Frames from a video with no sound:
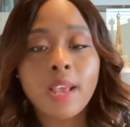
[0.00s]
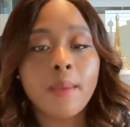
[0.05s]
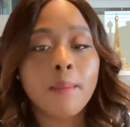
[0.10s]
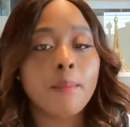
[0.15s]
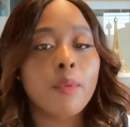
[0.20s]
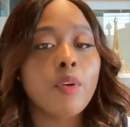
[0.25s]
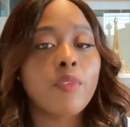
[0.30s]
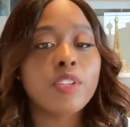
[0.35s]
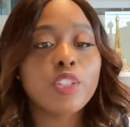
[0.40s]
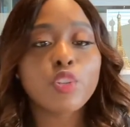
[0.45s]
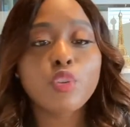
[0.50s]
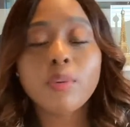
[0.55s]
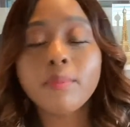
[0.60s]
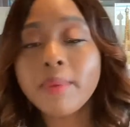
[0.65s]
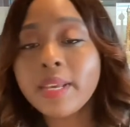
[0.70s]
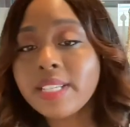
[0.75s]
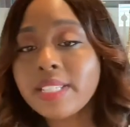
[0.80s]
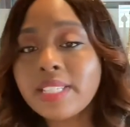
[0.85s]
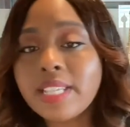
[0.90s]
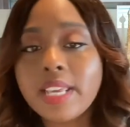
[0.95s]
moving to a
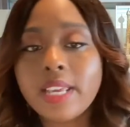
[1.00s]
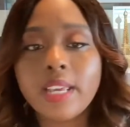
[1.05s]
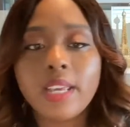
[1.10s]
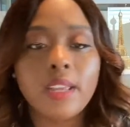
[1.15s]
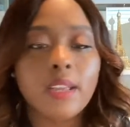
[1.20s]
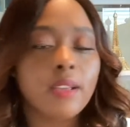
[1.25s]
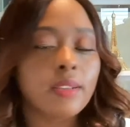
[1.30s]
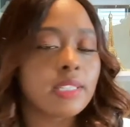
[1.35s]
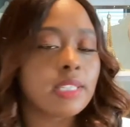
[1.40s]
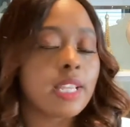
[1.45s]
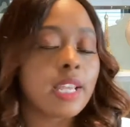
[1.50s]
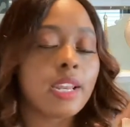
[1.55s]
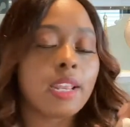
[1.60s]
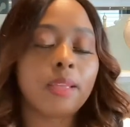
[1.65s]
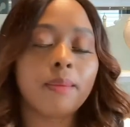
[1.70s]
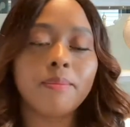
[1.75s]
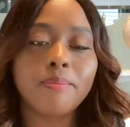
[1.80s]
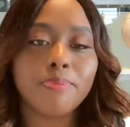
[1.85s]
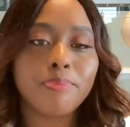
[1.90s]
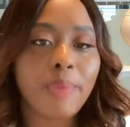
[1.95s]
big
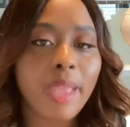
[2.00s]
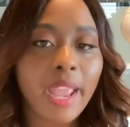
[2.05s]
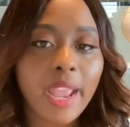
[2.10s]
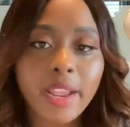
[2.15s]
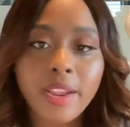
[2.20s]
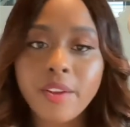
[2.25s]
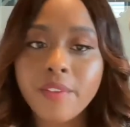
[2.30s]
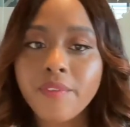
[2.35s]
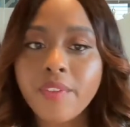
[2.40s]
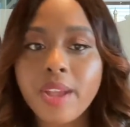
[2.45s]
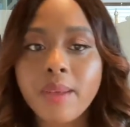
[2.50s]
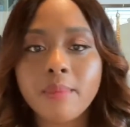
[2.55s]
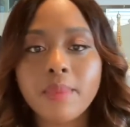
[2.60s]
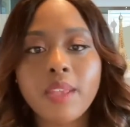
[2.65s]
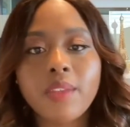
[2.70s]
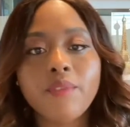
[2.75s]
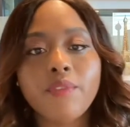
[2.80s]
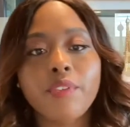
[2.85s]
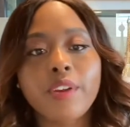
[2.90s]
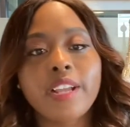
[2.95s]
city, paying your
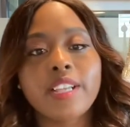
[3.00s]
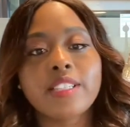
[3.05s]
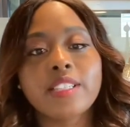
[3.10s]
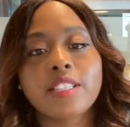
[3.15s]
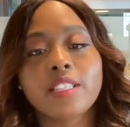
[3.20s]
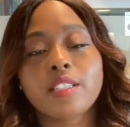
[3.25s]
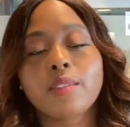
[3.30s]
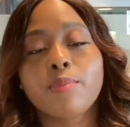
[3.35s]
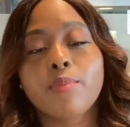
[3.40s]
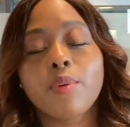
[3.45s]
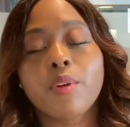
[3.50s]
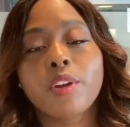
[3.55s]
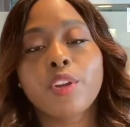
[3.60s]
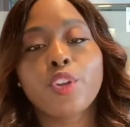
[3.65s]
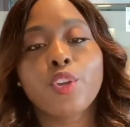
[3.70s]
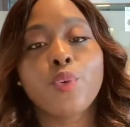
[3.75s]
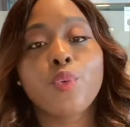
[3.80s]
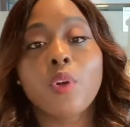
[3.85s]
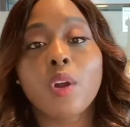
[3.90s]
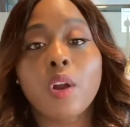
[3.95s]
family and friends to support
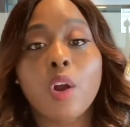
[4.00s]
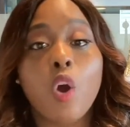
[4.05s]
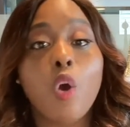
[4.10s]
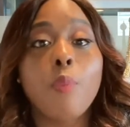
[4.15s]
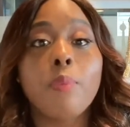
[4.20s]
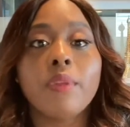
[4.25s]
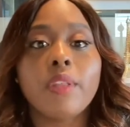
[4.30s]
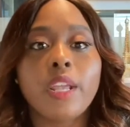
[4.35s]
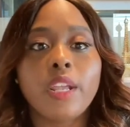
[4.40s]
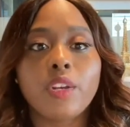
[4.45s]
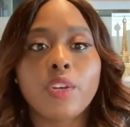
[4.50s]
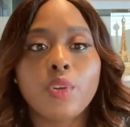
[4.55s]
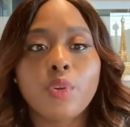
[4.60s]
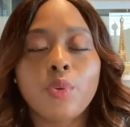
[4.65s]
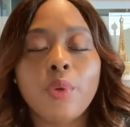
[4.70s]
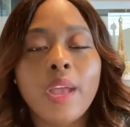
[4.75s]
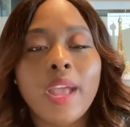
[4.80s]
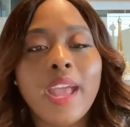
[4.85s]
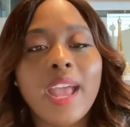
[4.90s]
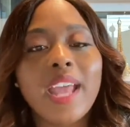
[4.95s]
you or hoping they do,